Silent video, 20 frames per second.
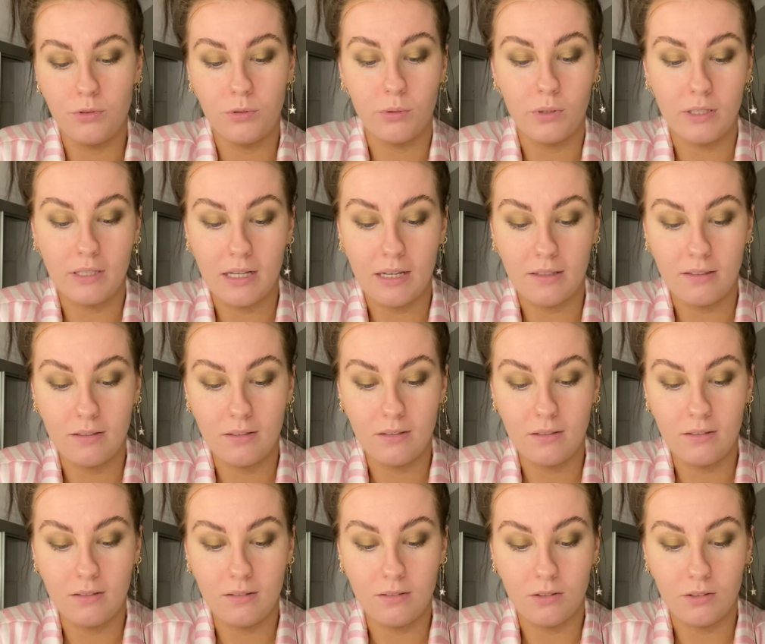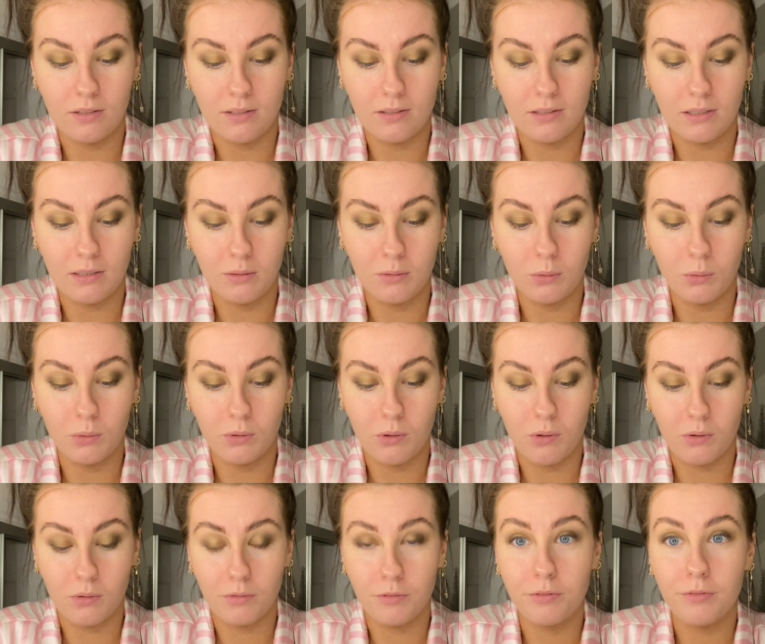I guess this is just like going
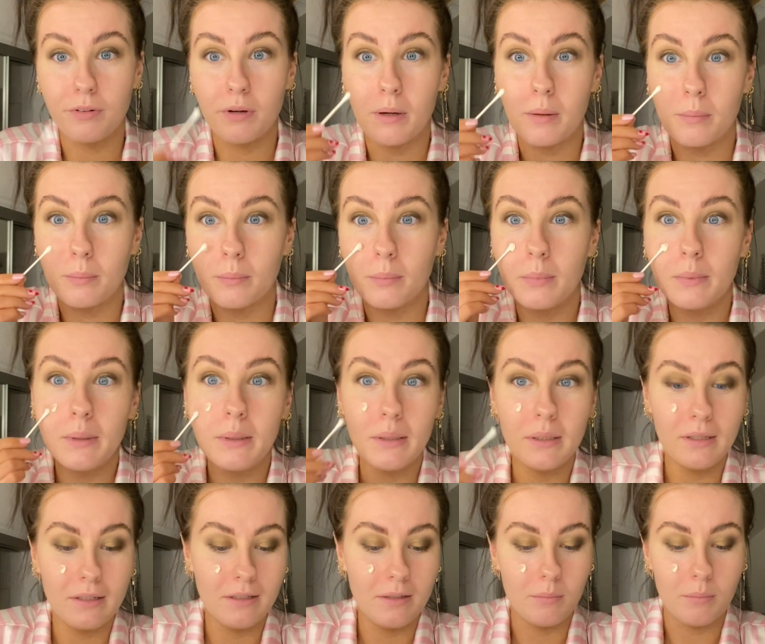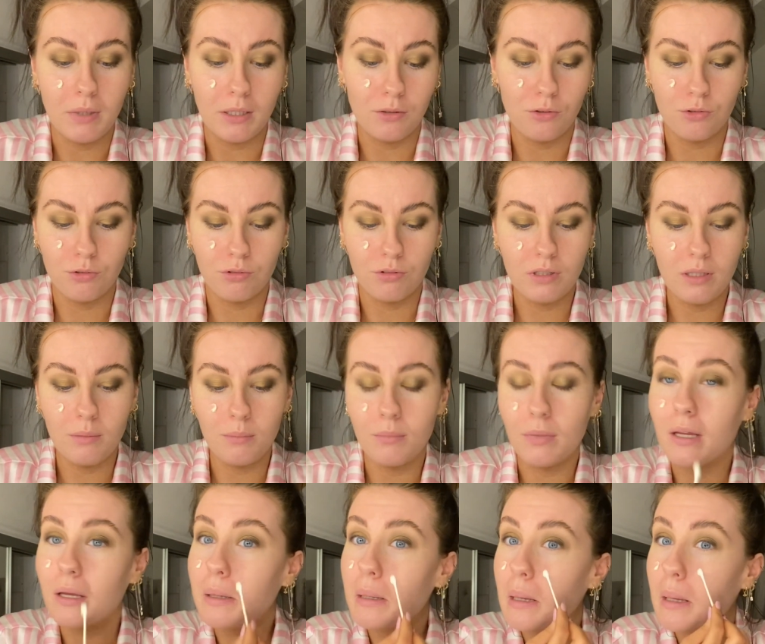on from my dream
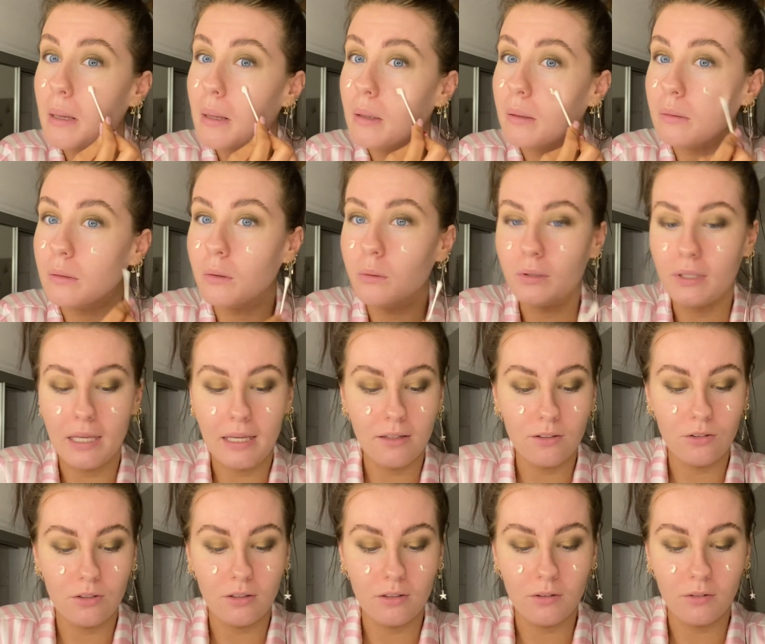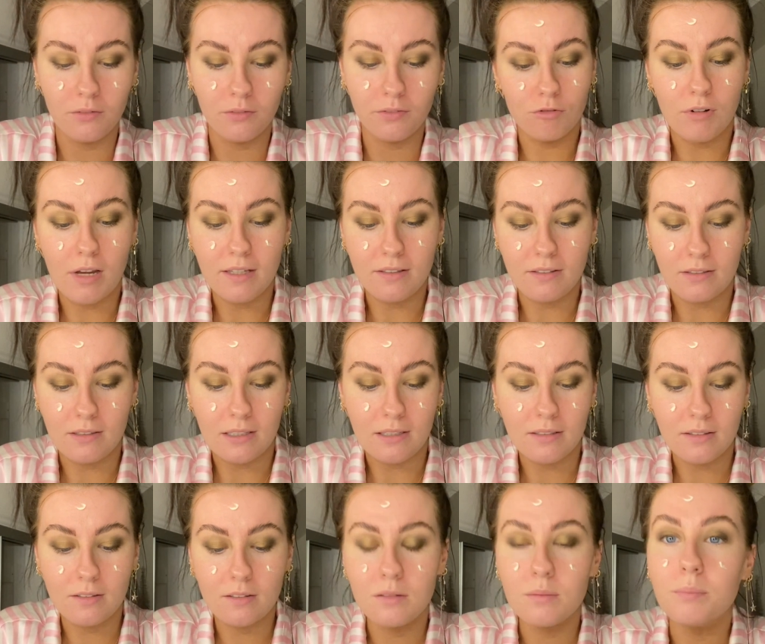location of
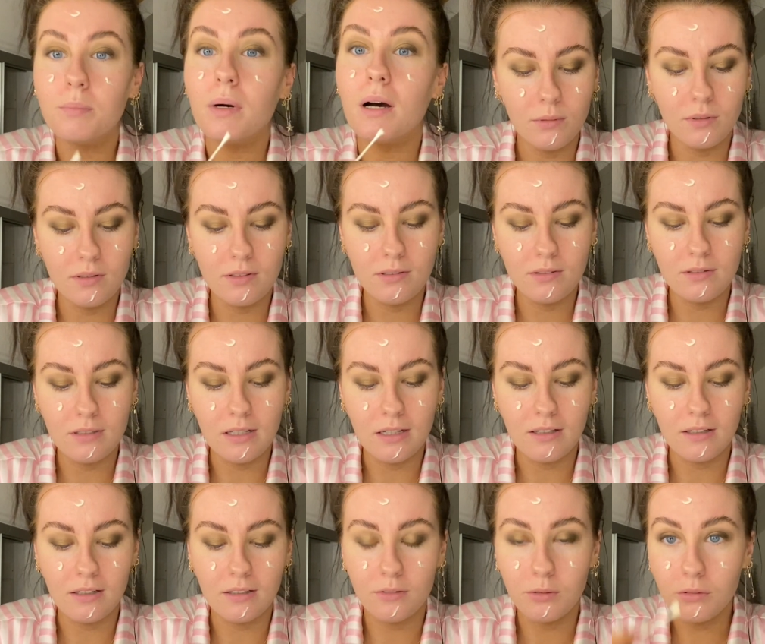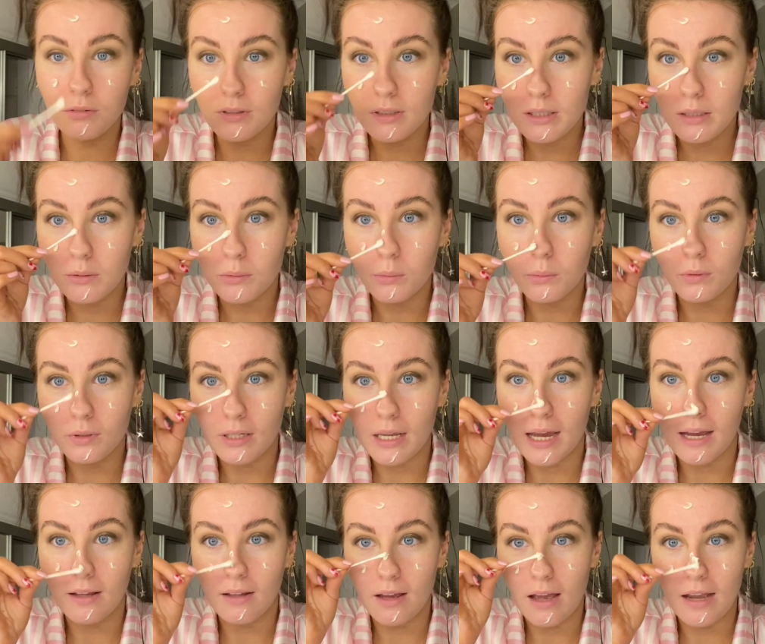residence, but I don't really know
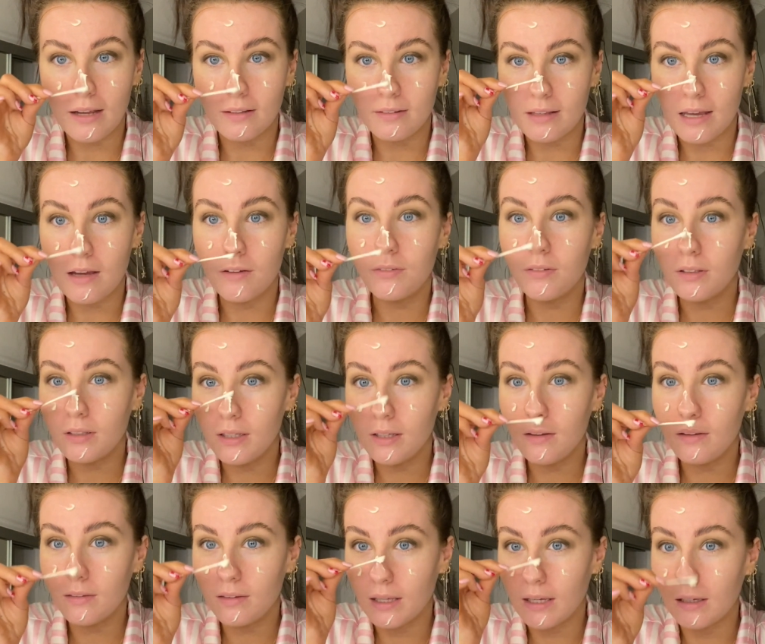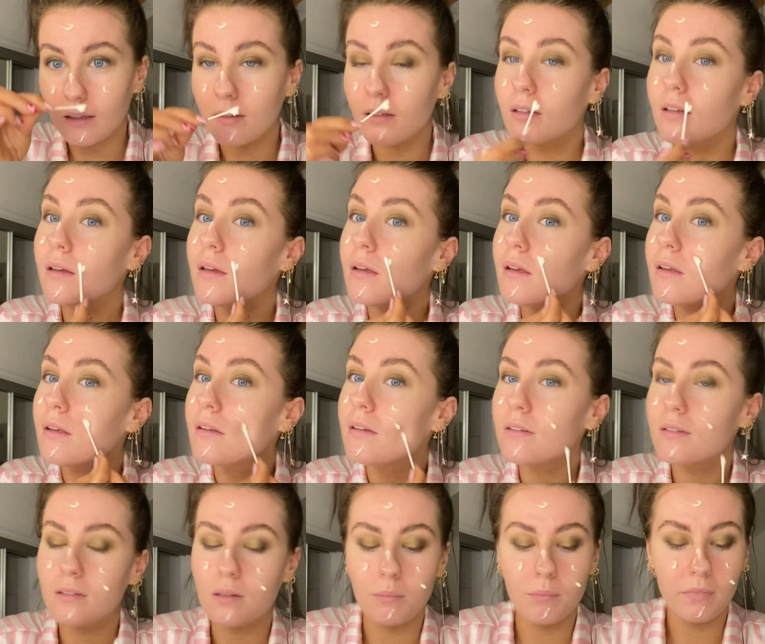yet. I definitely think
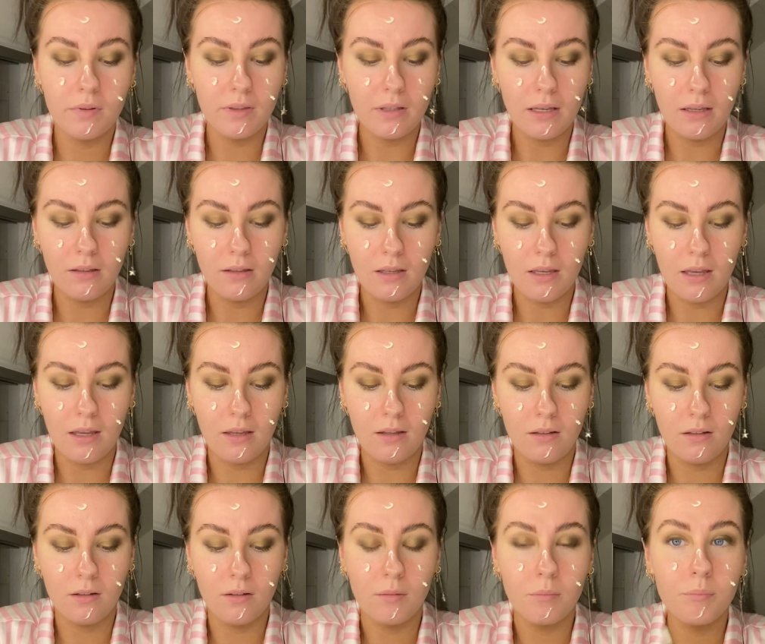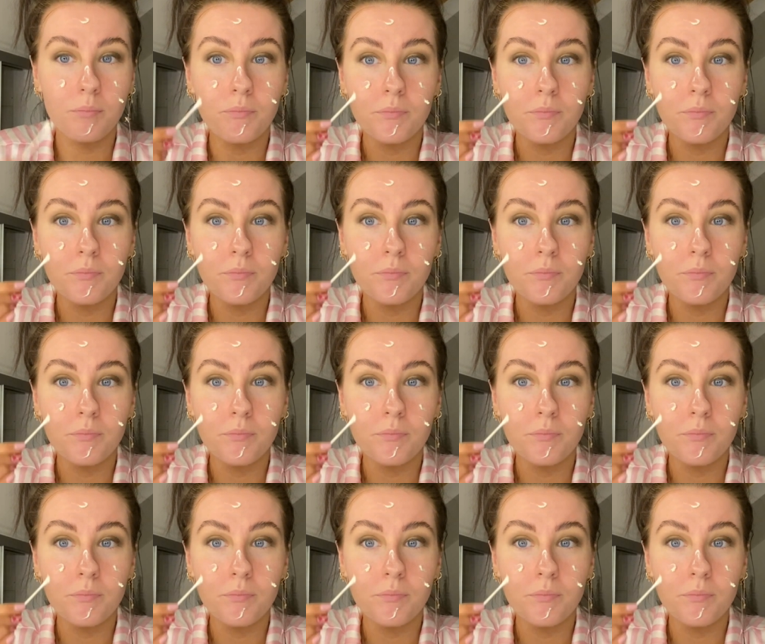something in